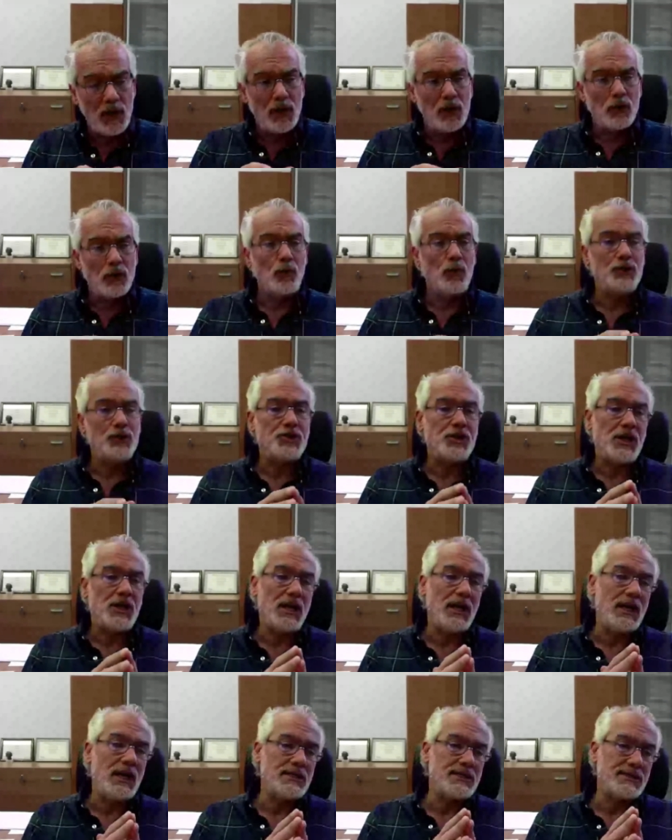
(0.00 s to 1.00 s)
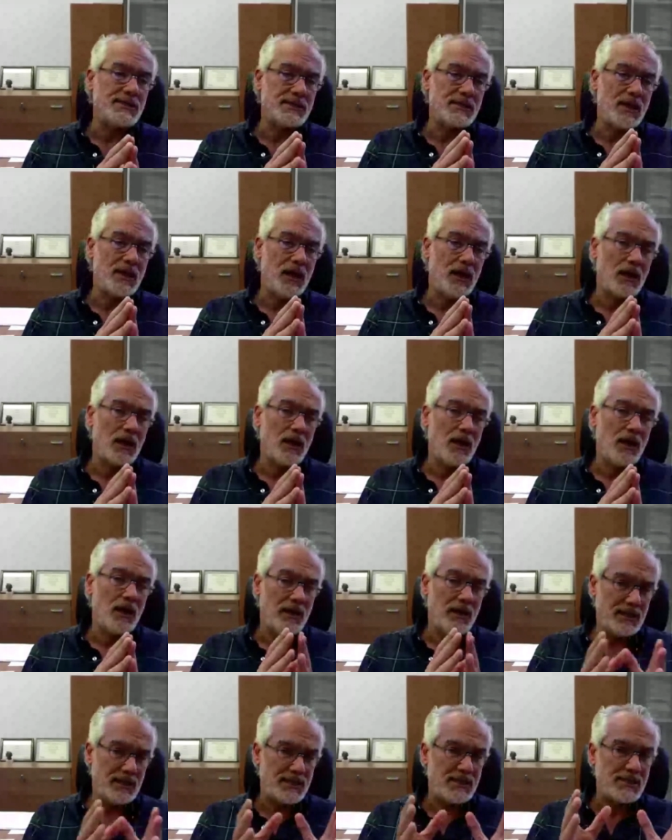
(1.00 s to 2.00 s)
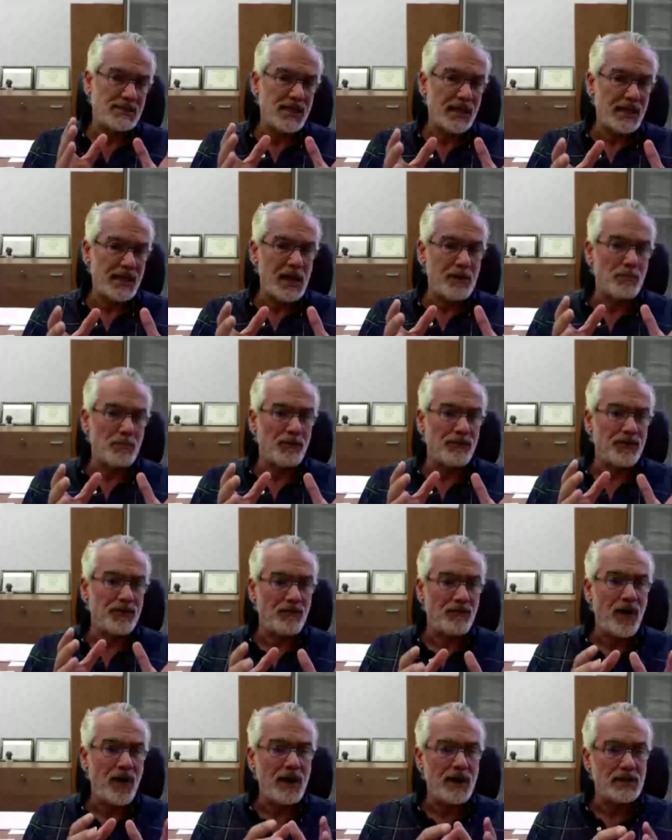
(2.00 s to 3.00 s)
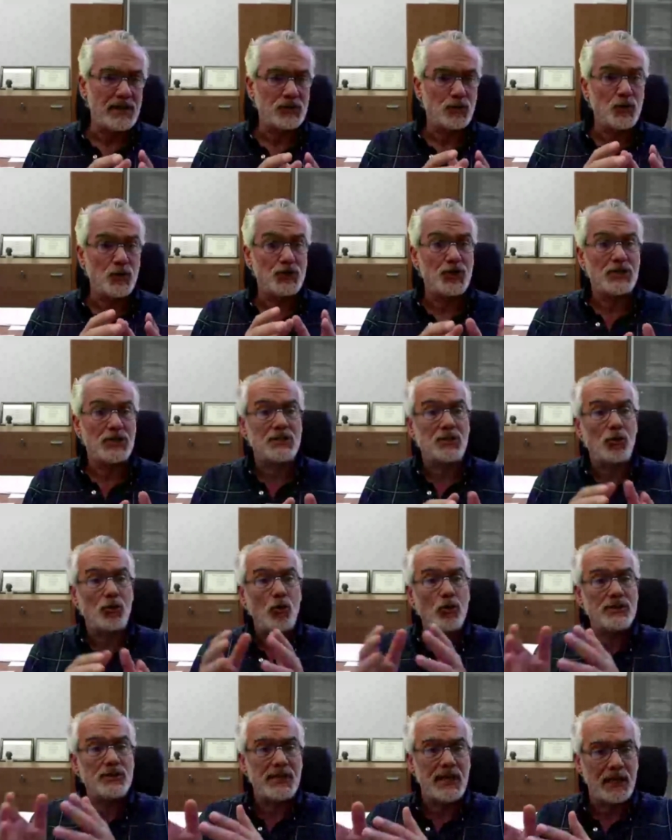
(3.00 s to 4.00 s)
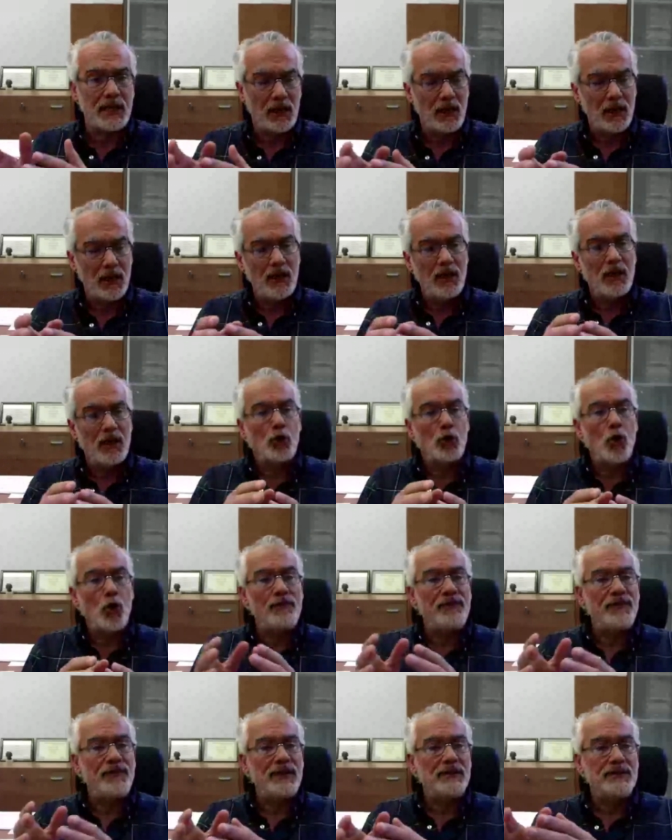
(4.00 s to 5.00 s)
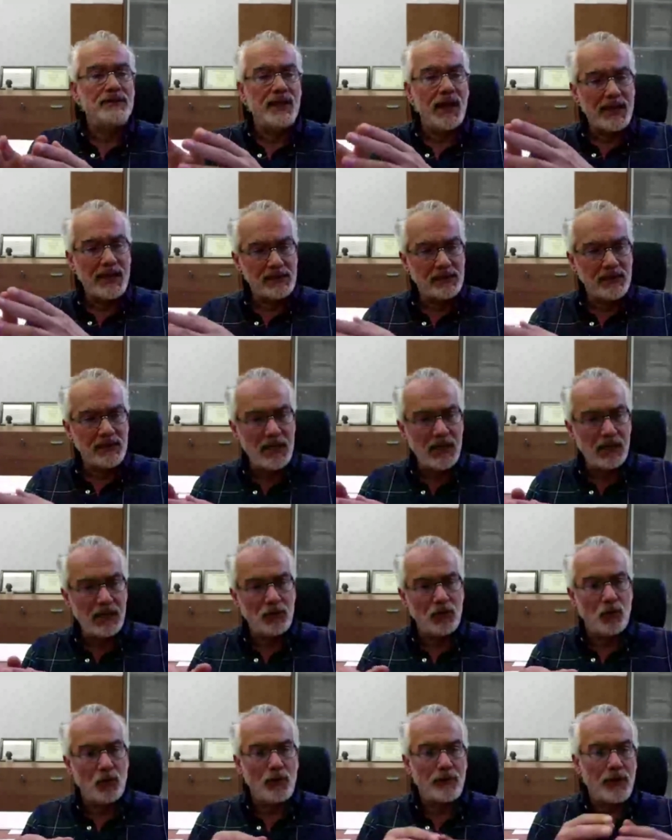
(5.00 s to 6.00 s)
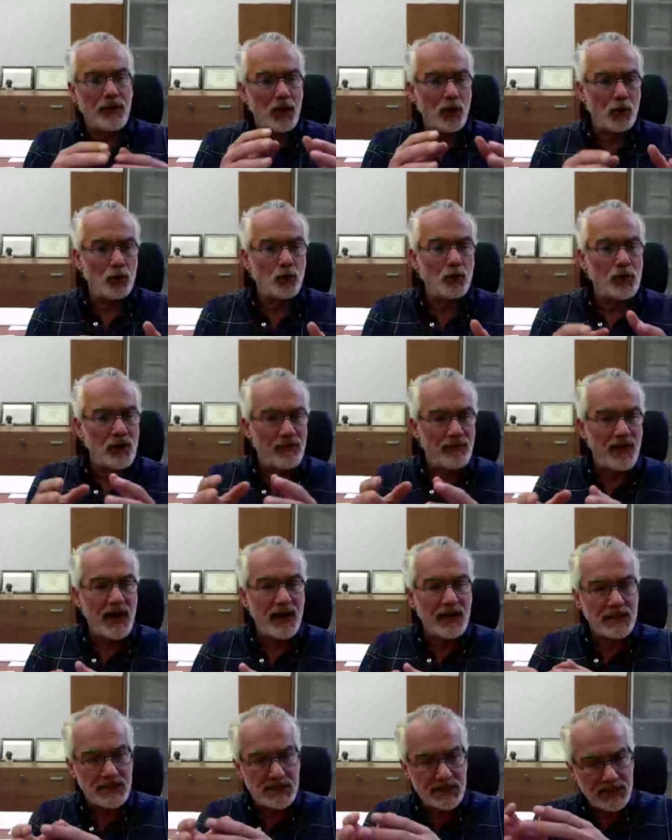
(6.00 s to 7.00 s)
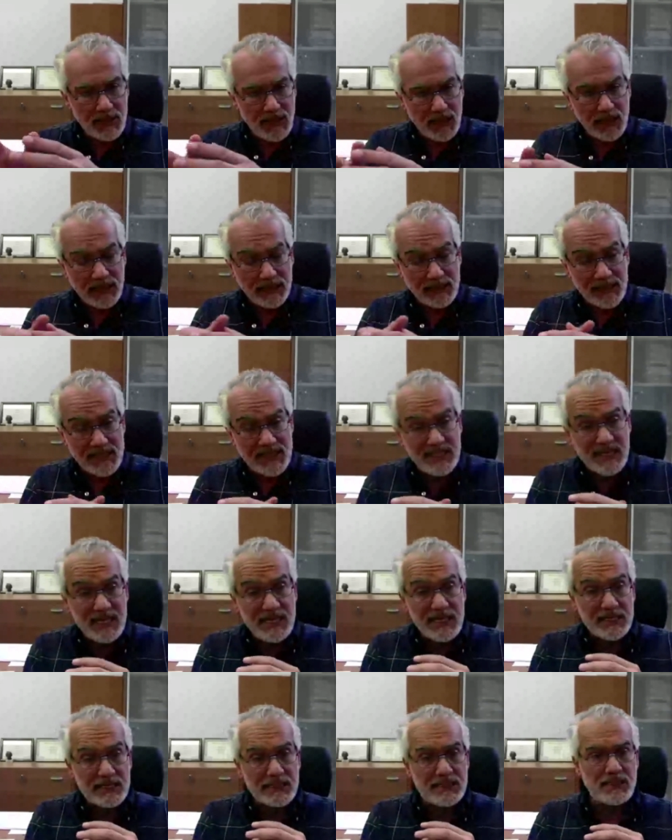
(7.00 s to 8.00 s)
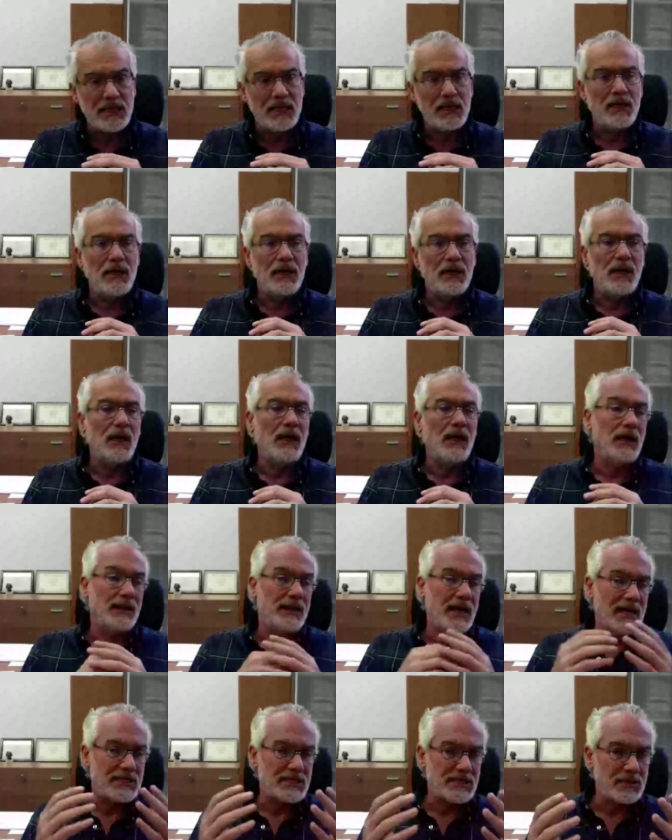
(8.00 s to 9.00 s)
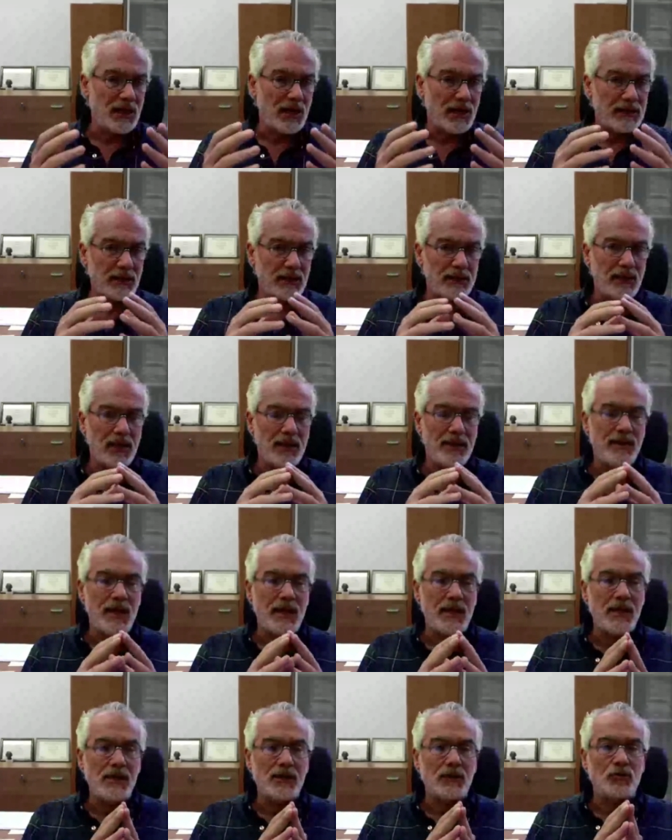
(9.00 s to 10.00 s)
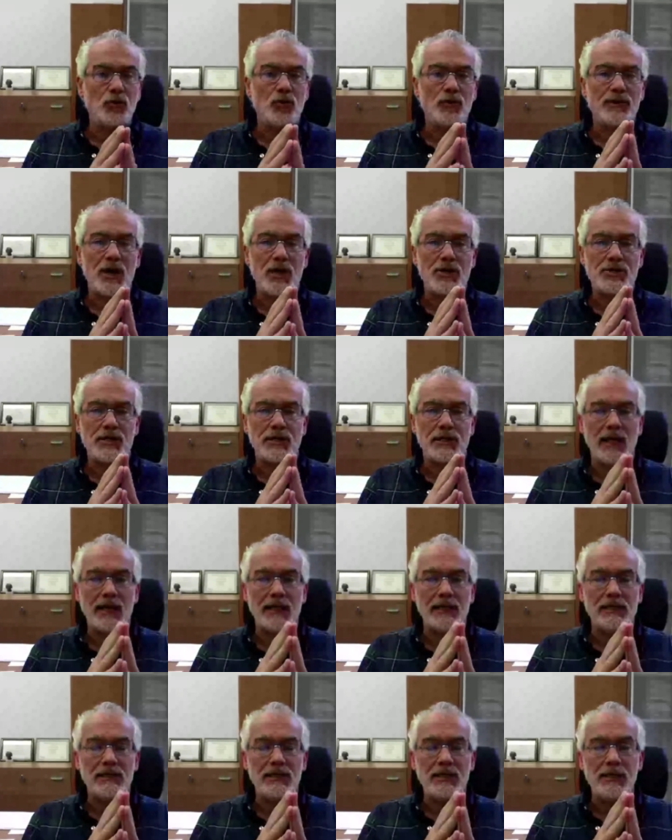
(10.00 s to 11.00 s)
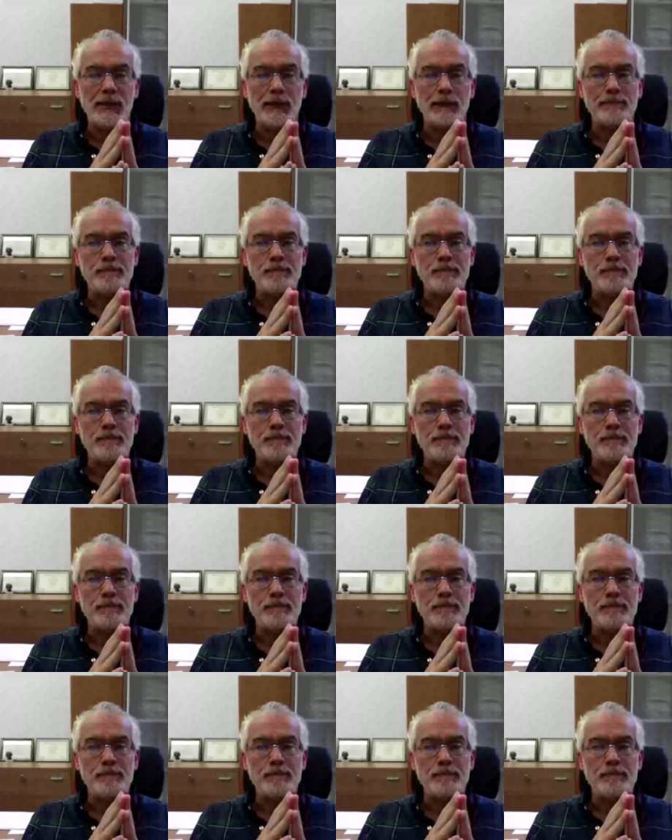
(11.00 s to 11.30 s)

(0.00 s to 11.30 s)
which is, this is the name of the virus, which is causing COVID-19, or the coronavirus disease that started in the year 2019,